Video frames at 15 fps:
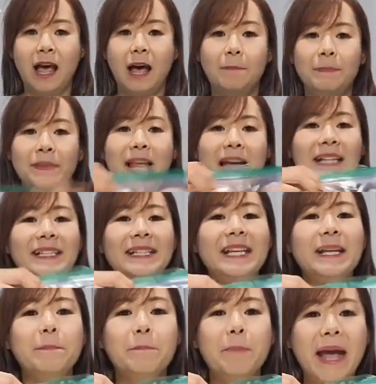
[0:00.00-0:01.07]
a
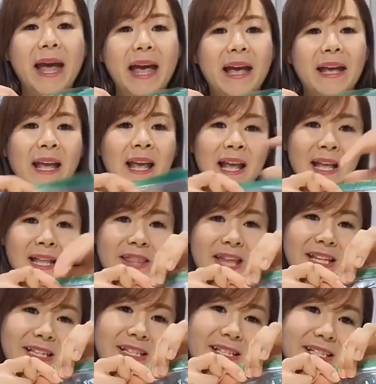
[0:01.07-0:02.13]
plastic bag
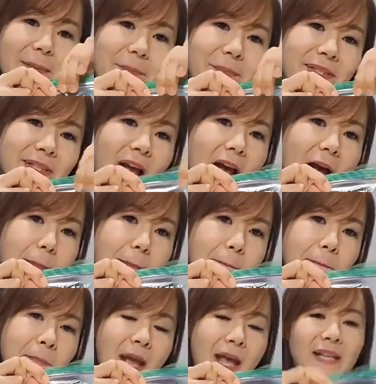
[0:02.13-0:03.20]
that zips up,
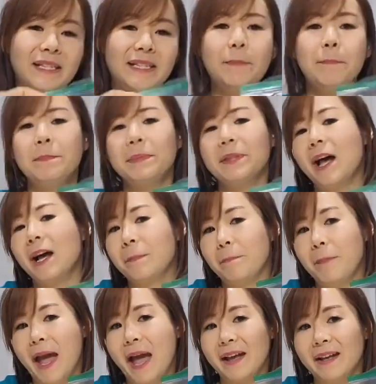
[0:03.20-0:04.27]
a Ziploc
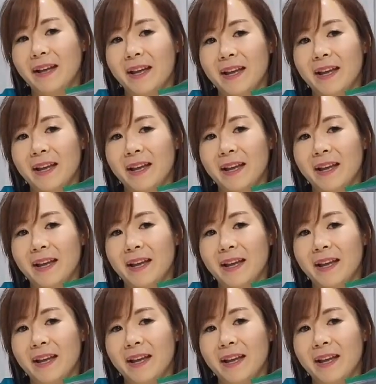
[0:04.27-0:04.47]
bag.